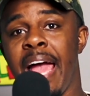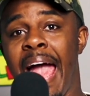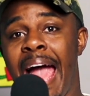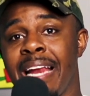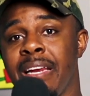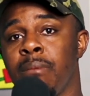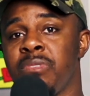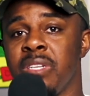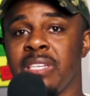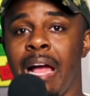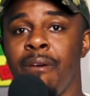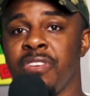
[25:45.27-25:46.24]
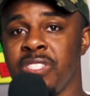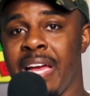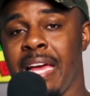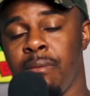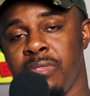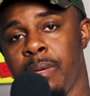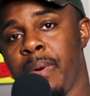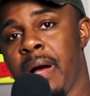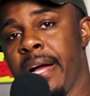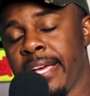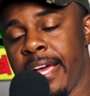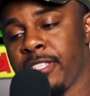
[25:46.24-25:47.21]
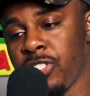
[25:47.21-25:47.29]
adding them to the conversation, adding them to the
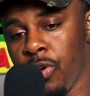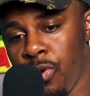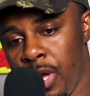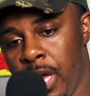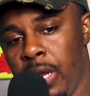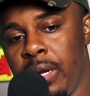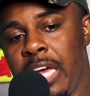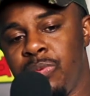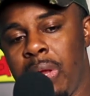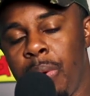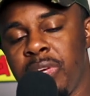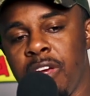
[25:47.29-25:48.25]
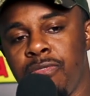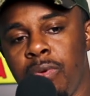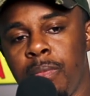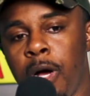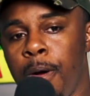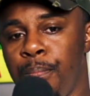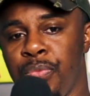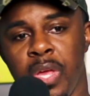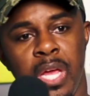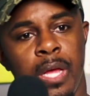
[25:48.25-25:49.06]
podcast. So that's what I would give them. Um,